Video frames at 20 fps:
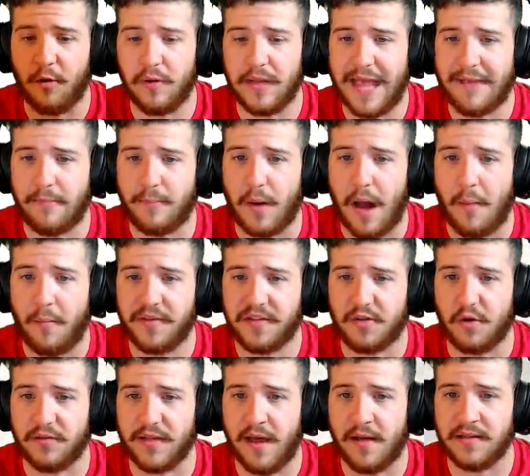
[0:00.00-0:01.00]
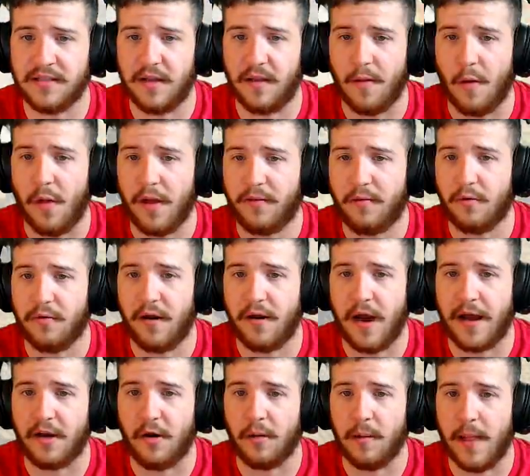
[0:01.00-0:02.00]
don't really have a problem with this cooldown, so the only cooldown
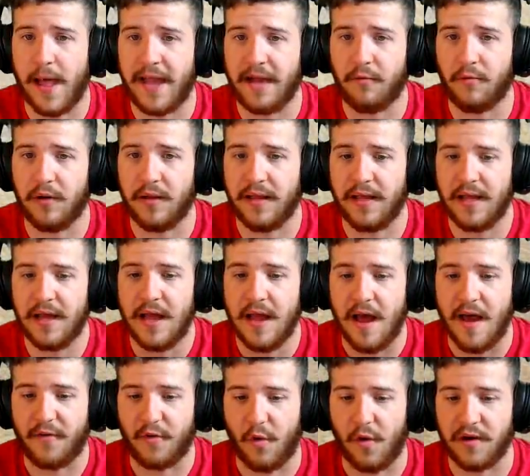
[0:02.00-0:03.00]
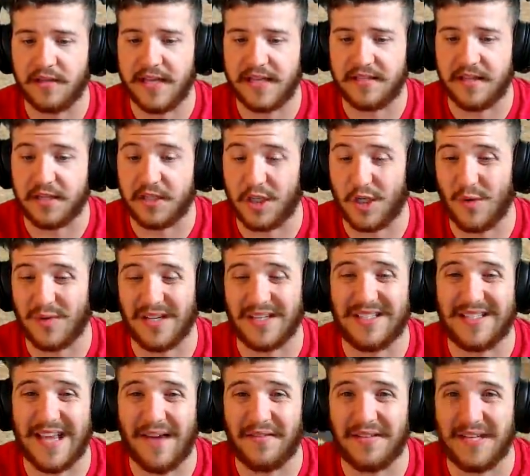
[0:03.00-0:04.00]
I don't like really, of course, is the 2.
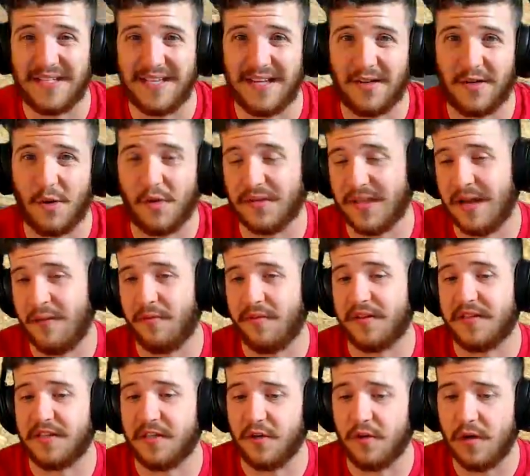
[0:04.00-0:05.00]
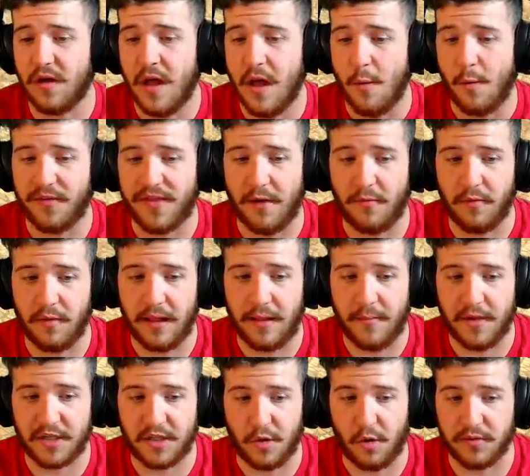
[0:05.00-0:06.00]
It's a 17-second cooldown with the 2. Without really
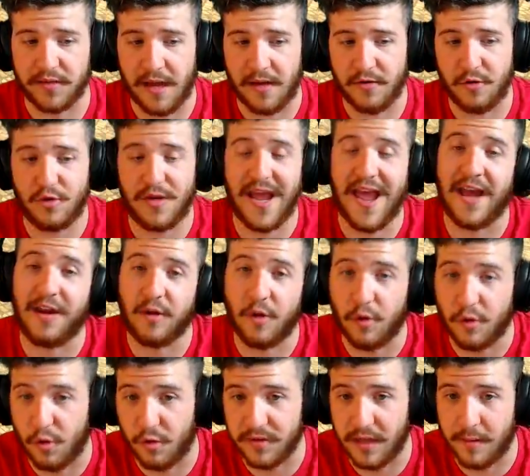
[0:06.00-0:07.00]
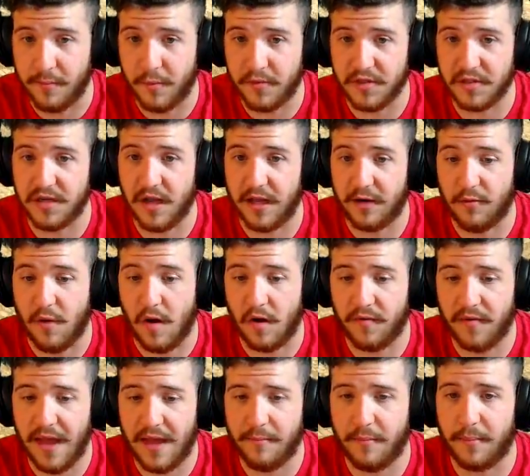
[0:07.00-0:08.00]
much cooldown, you can go cooldown boots. There's nothing wrong
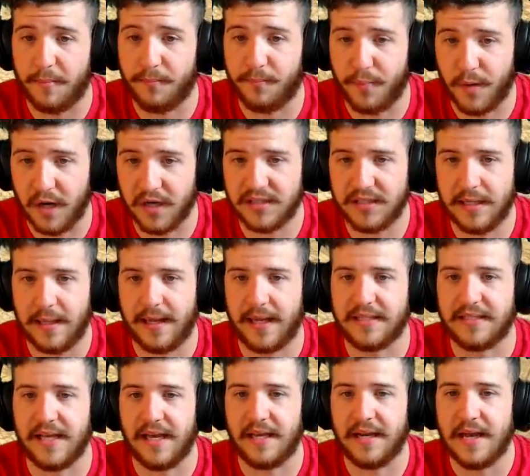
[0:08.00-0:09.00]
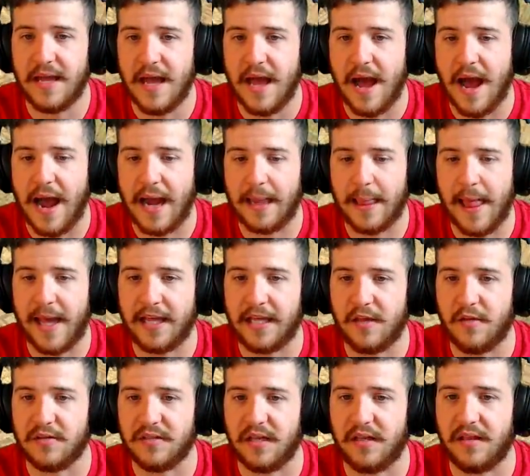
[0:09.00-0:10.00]
with that. Personally, like I said, I like
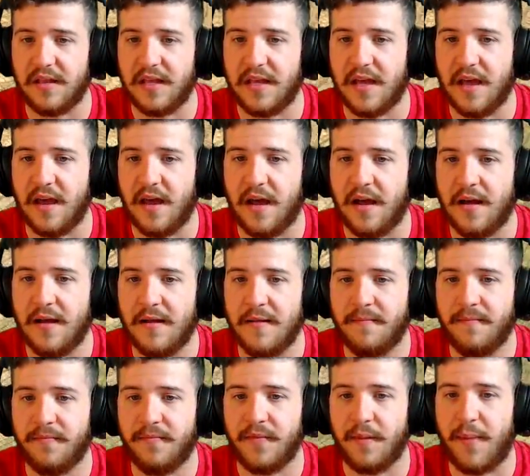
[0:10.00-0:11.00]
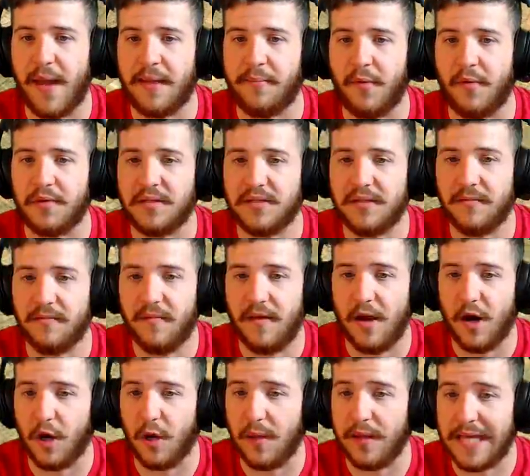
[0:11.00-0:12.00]
using the pen boots.
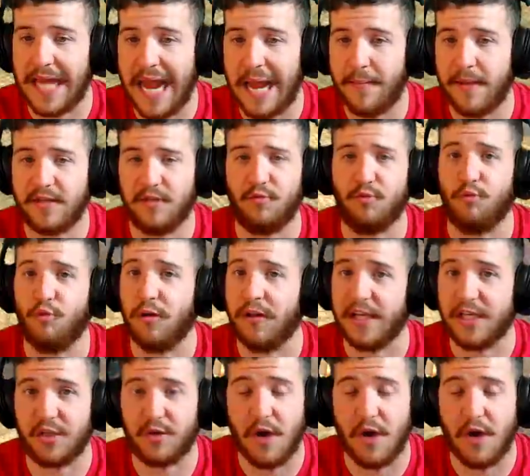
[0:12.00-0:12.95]
Early game, it's really